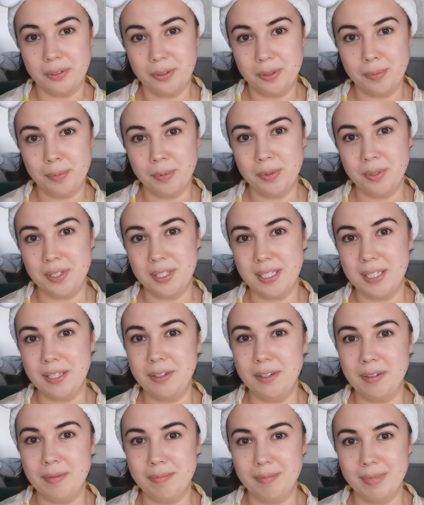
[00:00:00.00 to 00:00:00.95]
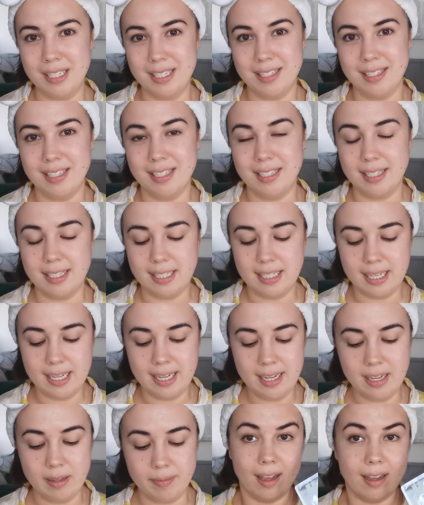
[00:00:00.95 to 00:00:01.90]
Global Serum by
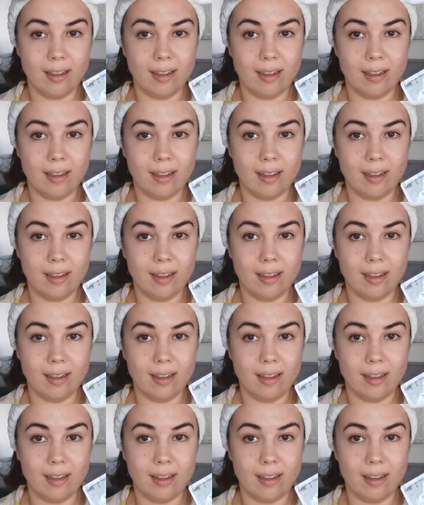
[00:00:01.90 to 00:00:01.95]
Sisley.